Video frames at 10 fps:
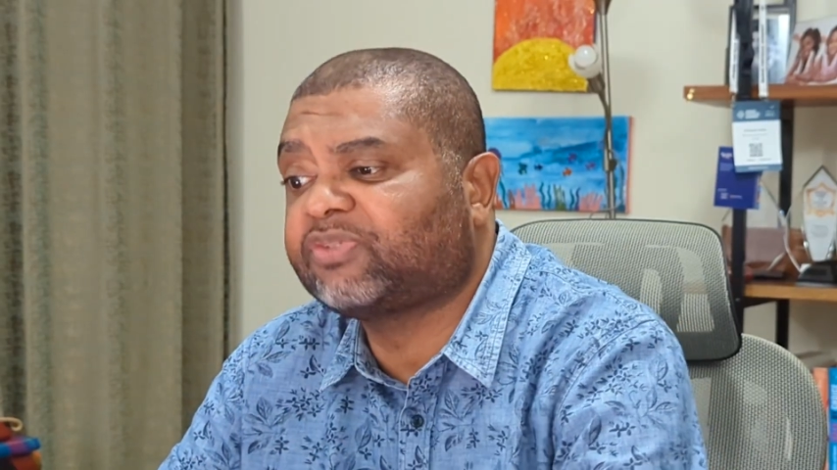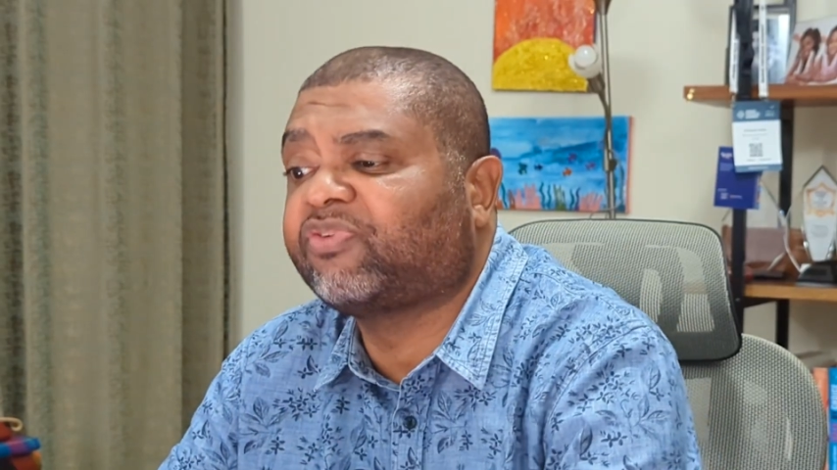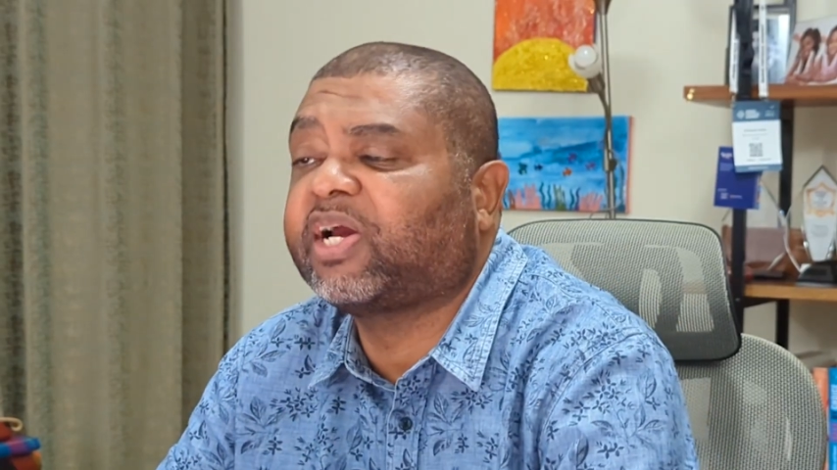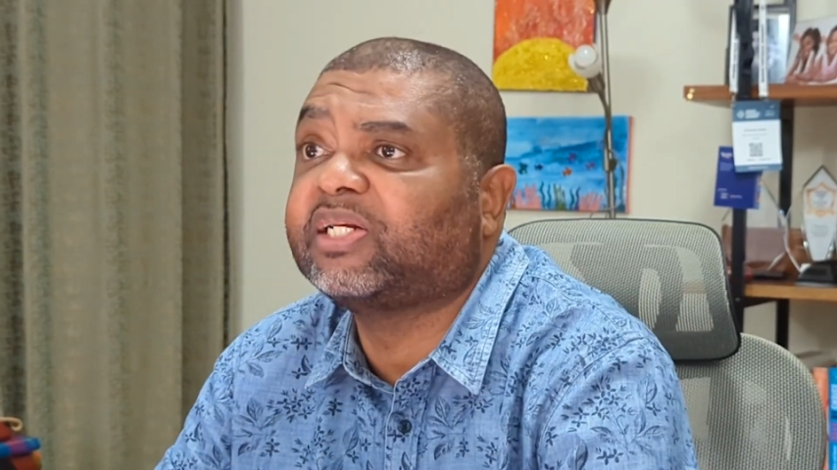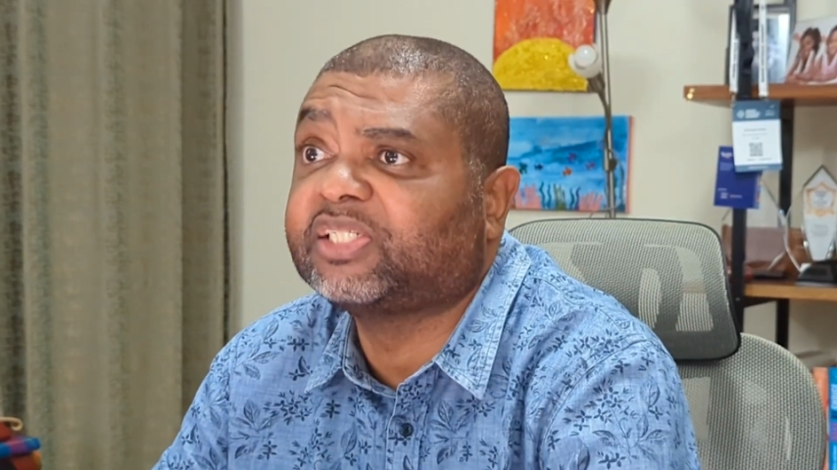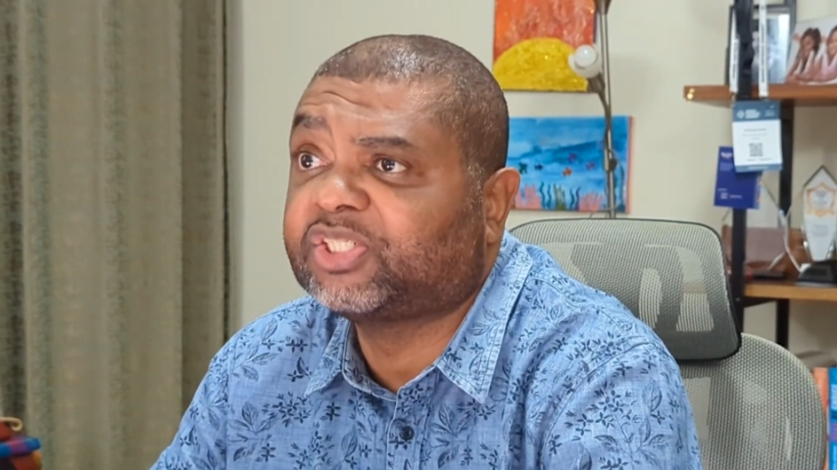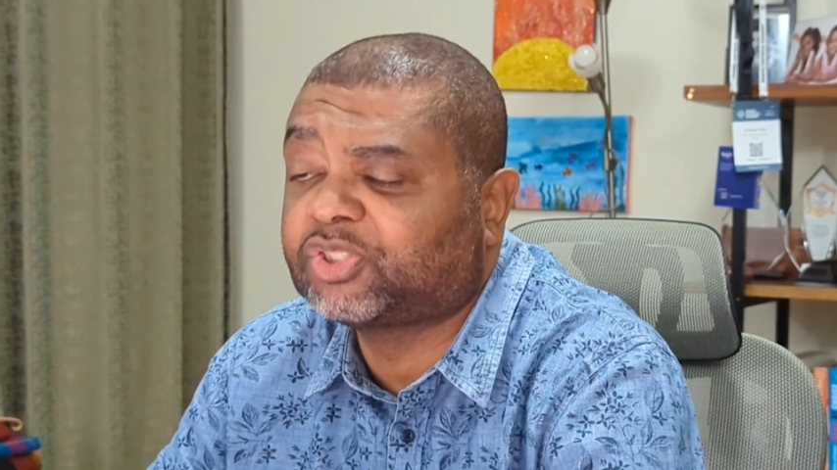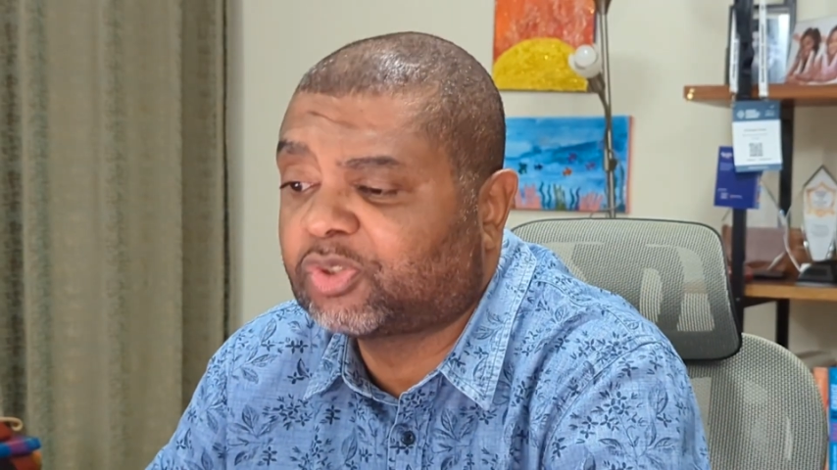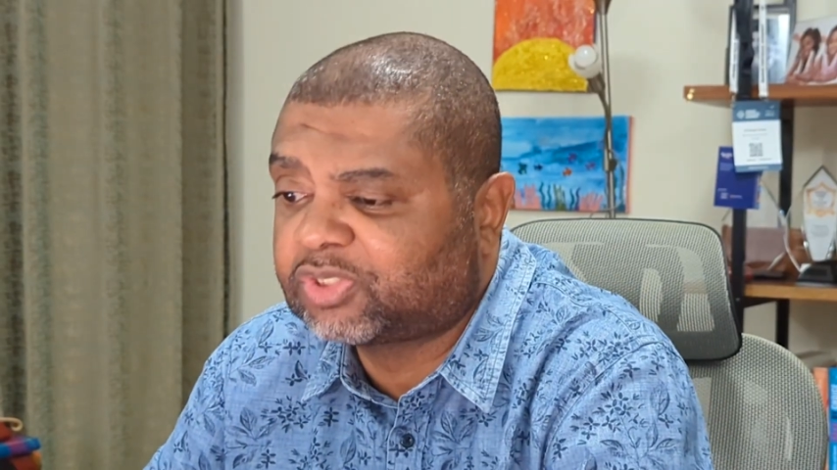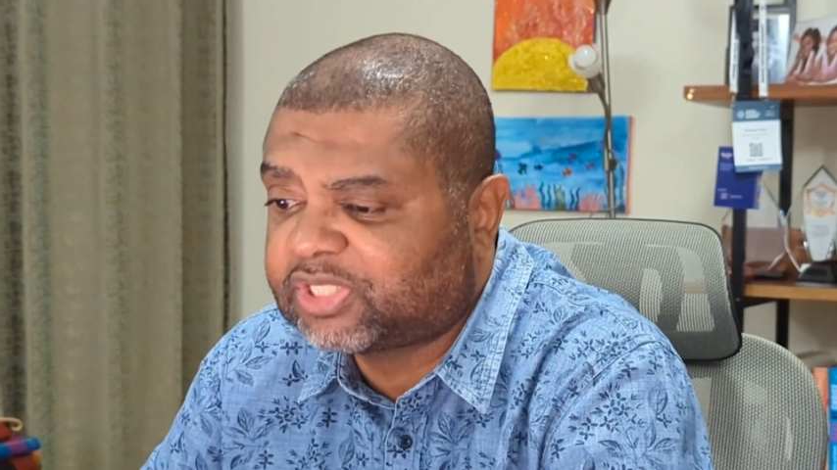via
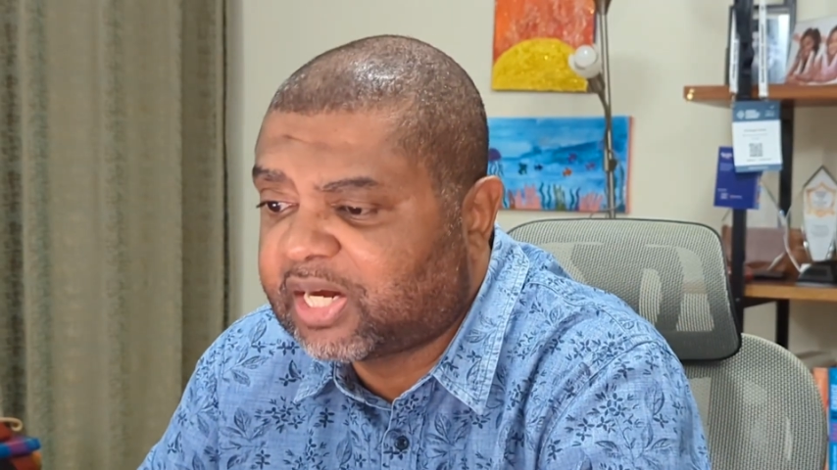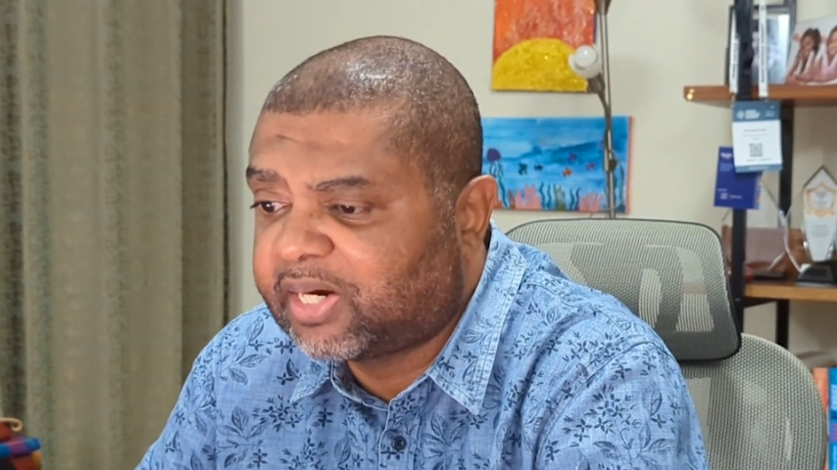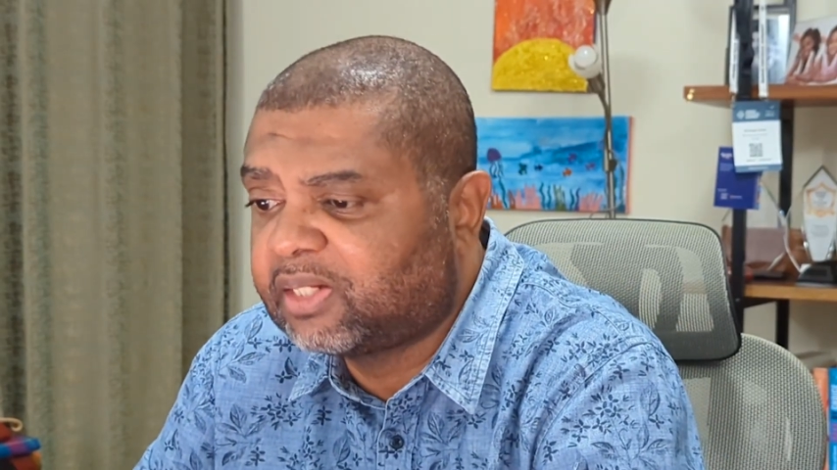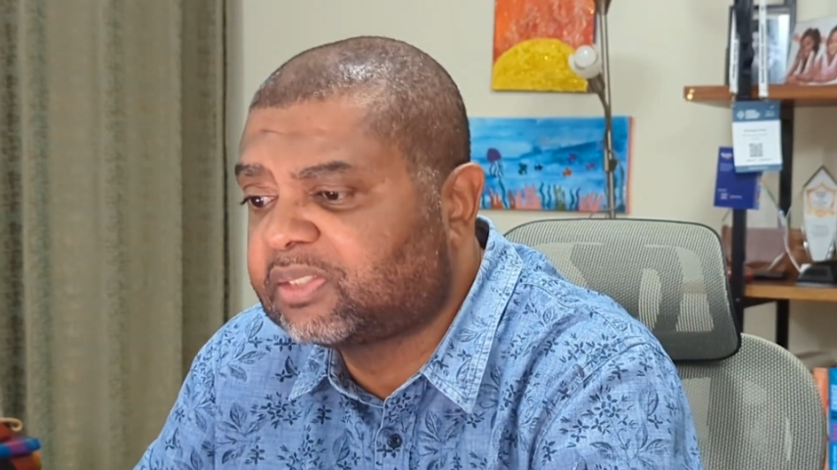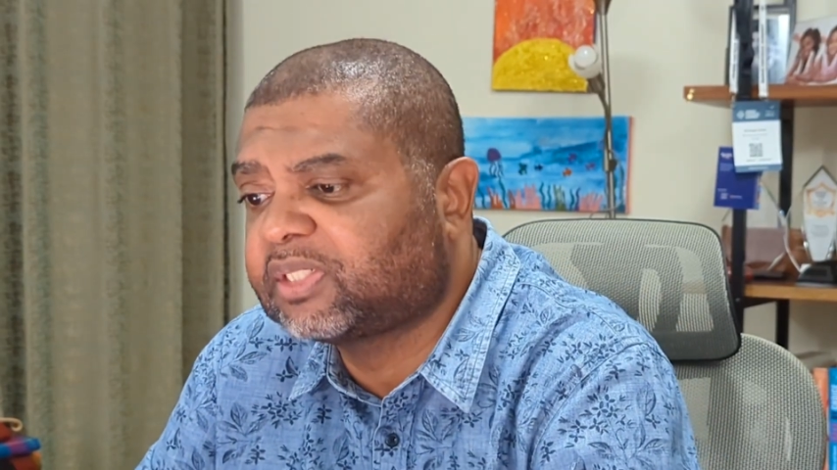digital channels